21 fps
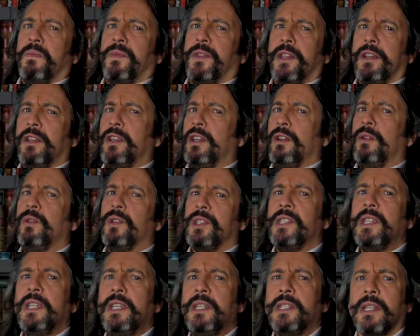the new
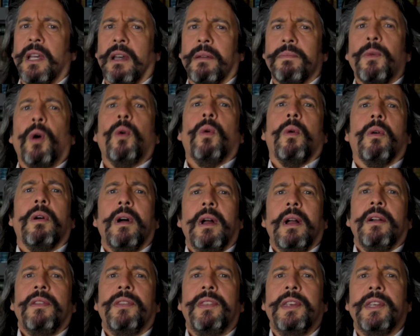Caesar or
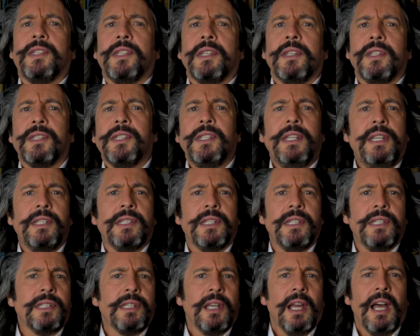this
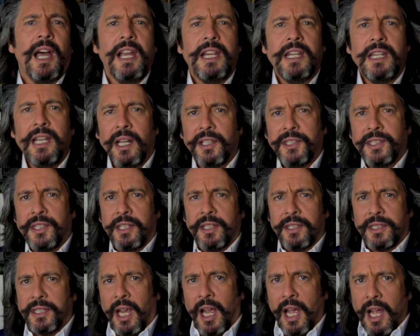season's
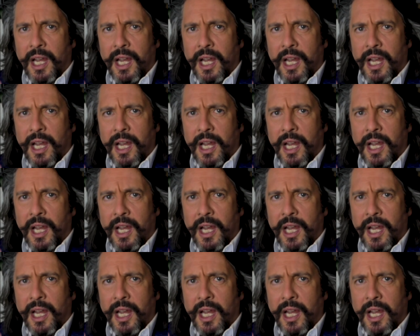Augustus,